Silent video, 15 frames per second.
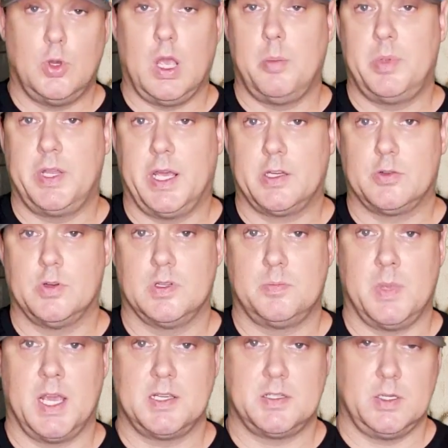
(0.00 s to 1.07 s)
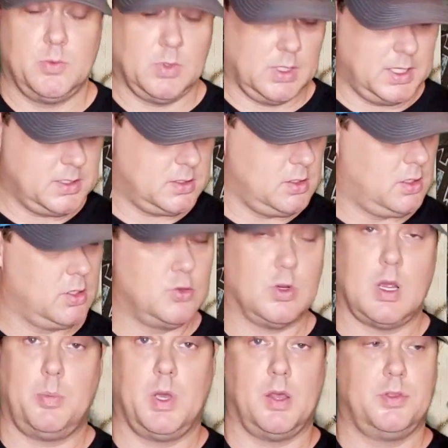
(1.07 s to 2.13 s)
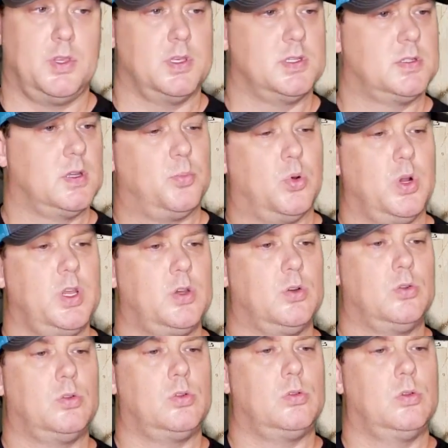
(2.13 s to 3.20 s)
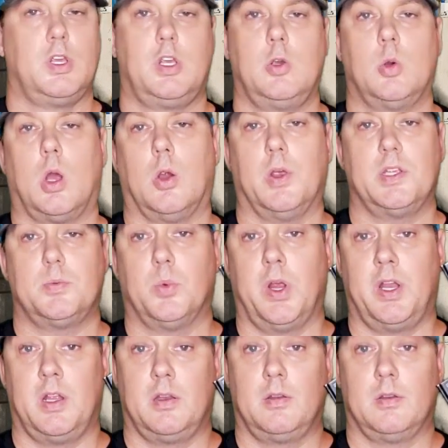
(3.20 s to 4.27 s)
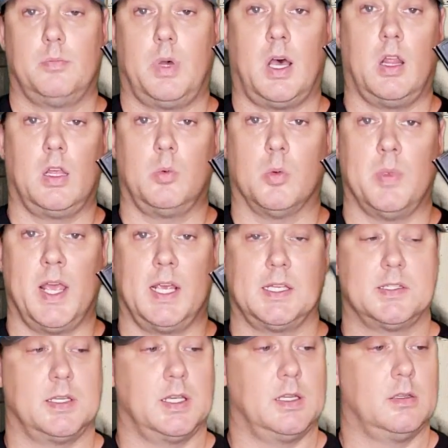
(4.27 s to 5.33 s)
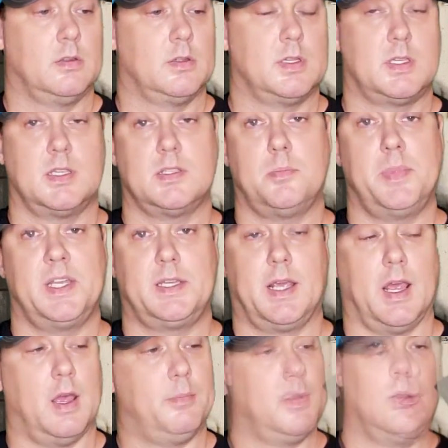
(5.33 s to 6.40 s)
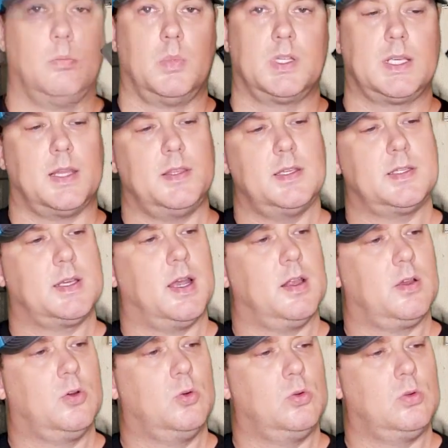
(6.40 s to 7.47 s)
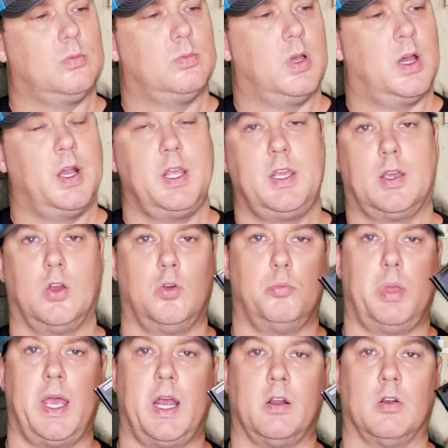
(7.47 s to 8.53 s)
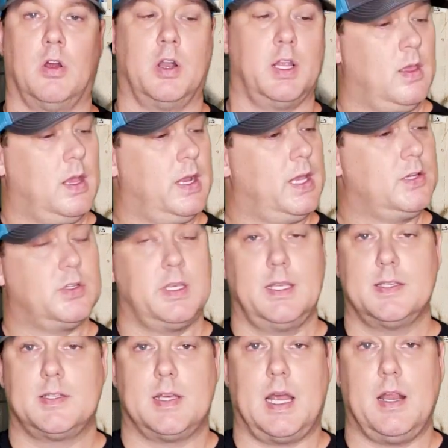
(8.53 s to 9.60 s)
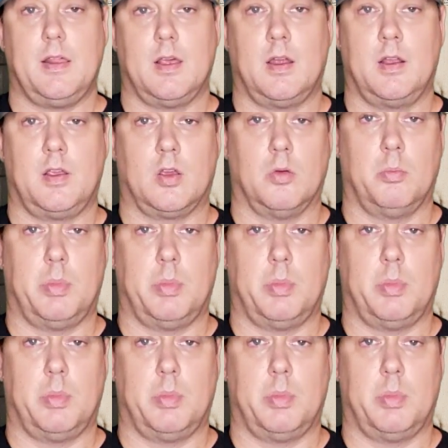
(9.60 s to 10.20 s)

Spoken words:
ambidextrous magazine release, so you can drop out this pretty cool QRS branded polymer magazine. This is a mid cap. It's got this kind of cool honeycomb pattern on it, and actually inside of the honeycomb